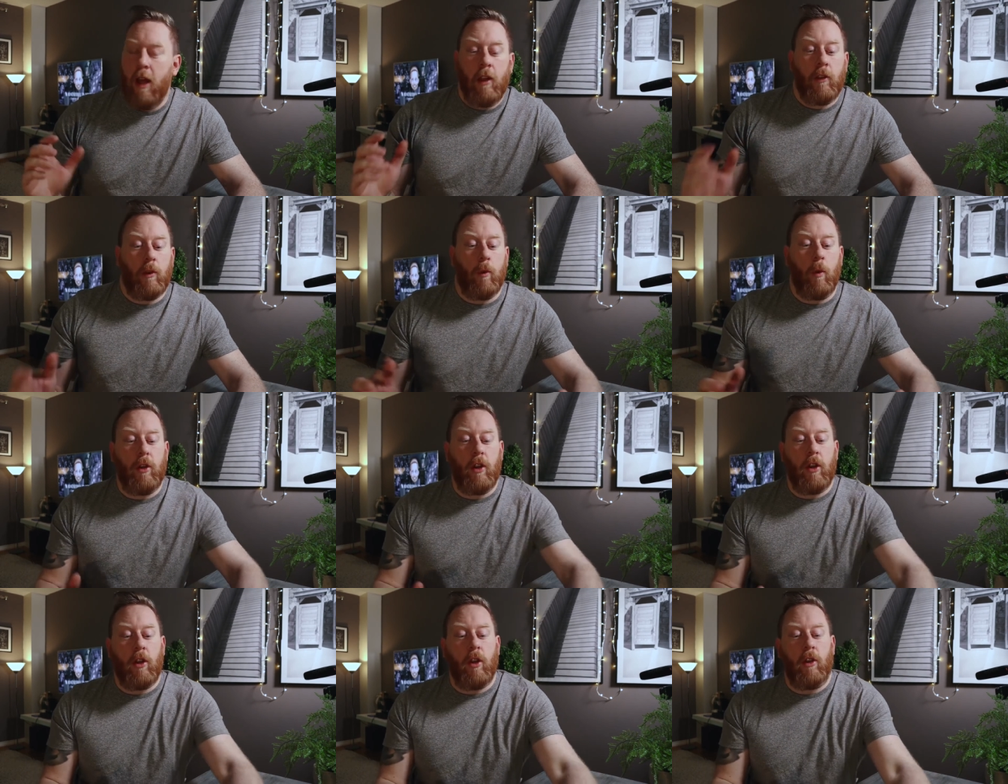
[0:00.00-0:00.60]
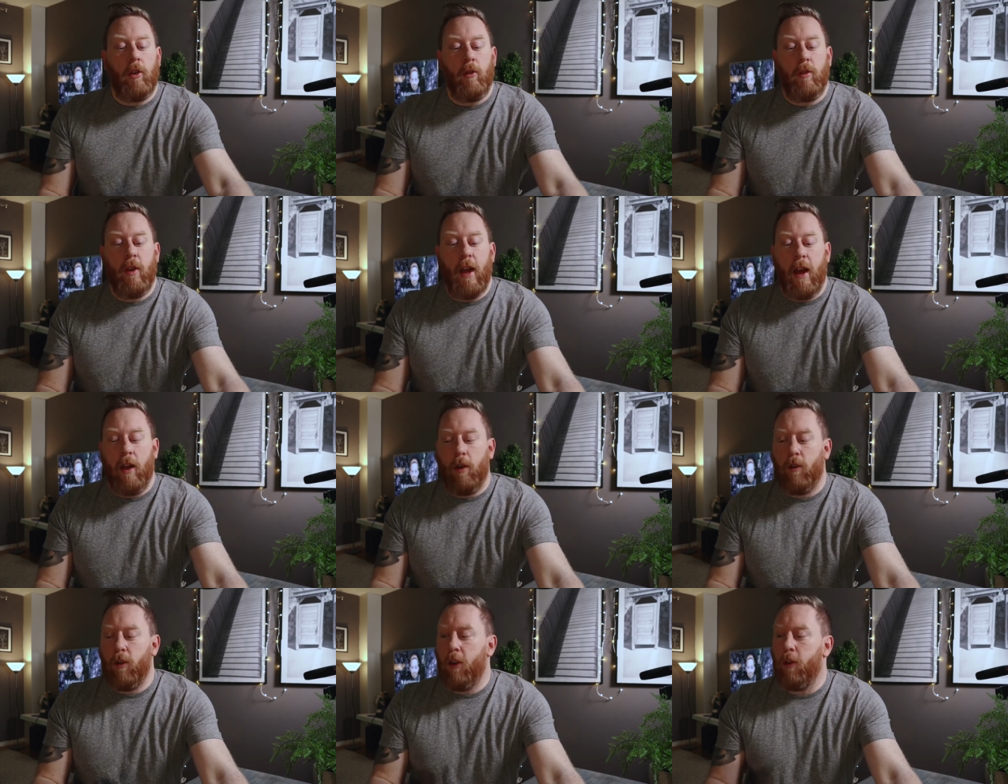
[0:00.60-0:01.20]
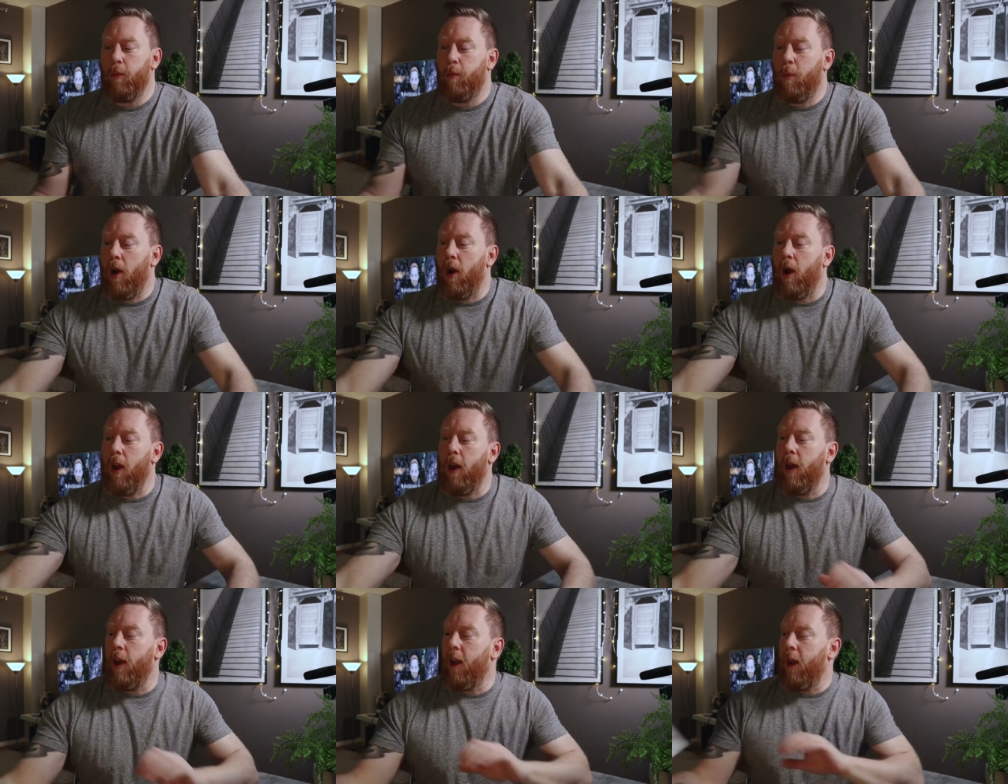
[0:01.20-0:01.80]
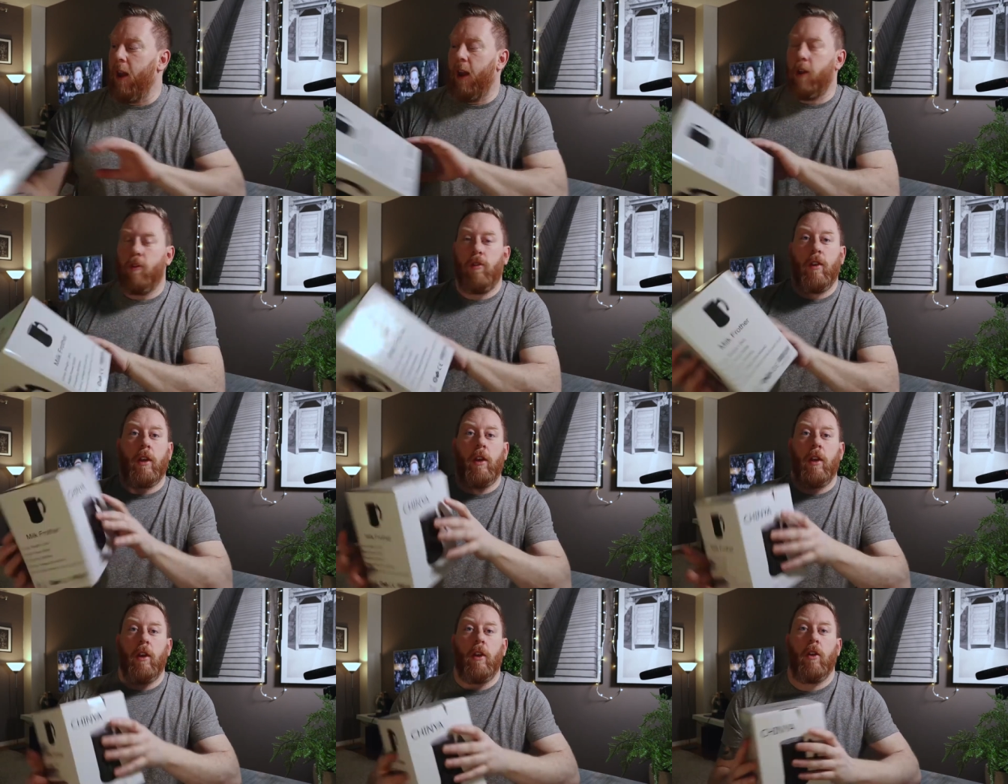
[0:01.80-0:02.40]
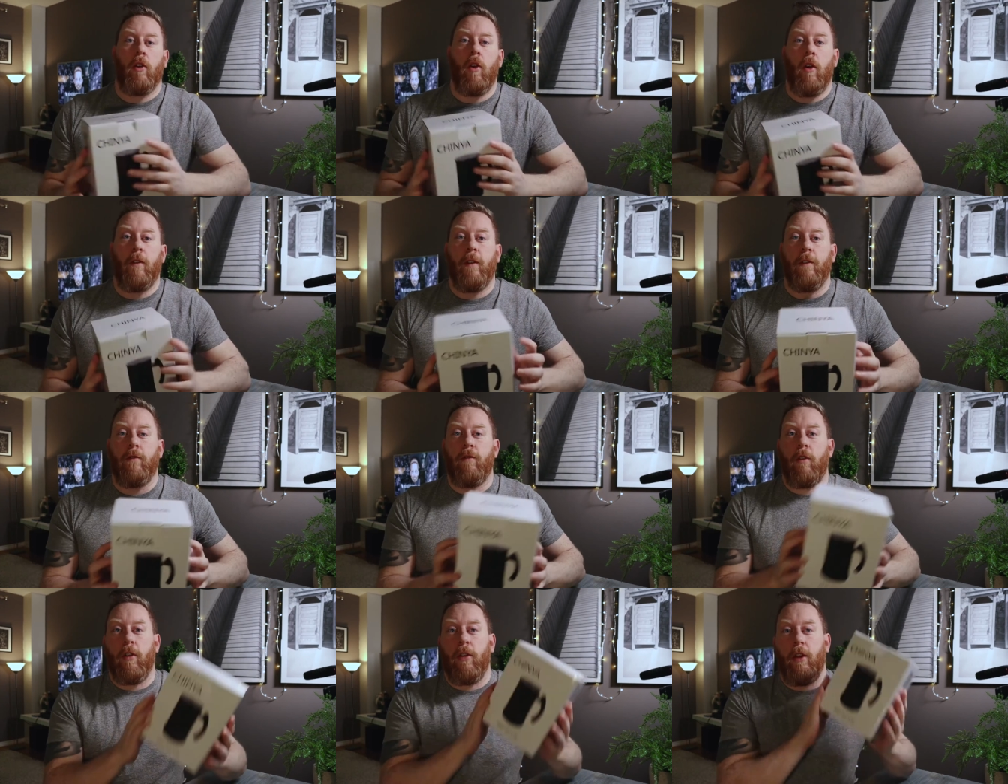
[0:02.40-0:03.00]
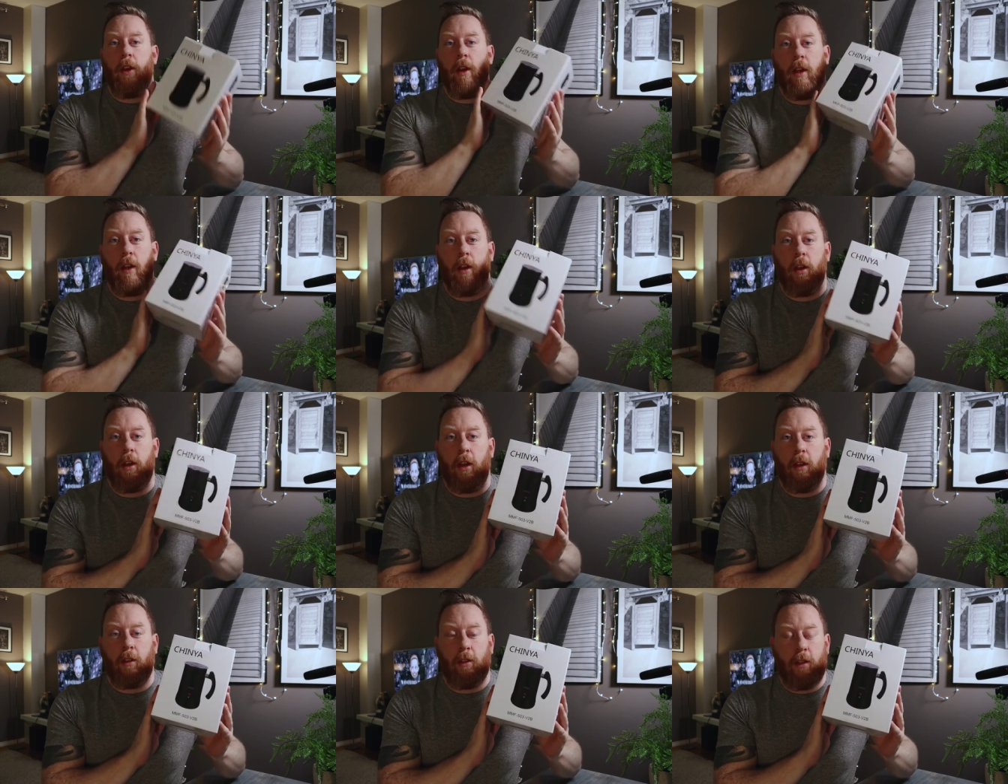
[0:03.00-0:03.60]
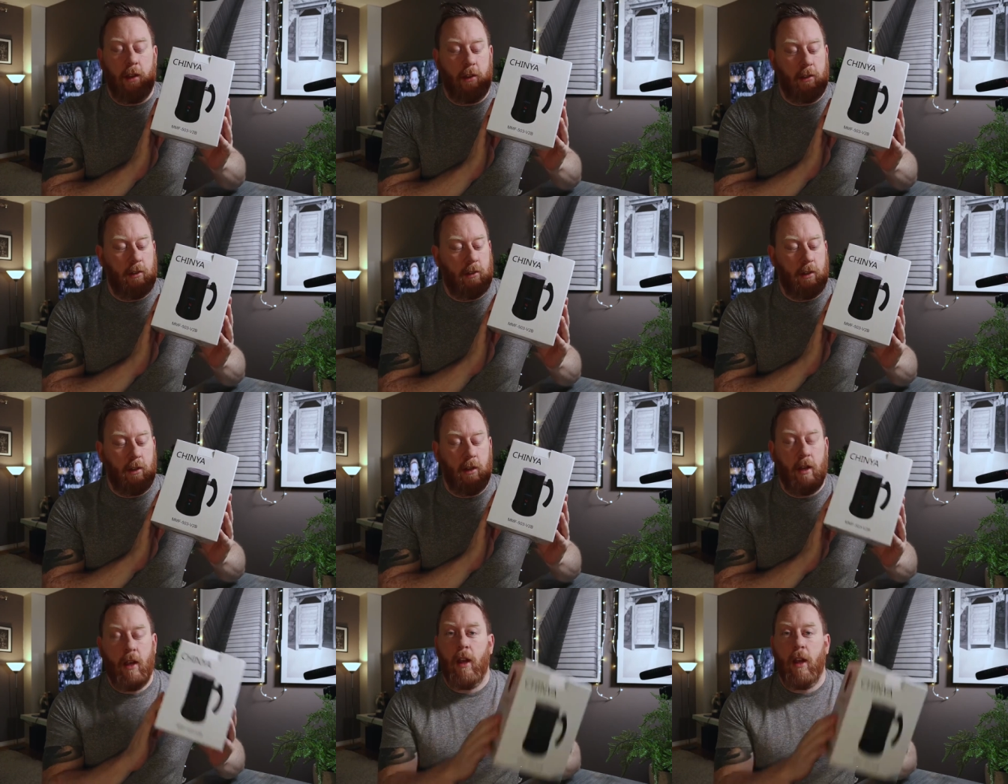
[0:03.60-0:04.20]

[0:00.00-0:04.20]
So, what you can do now is buy an electric coffee frother like this,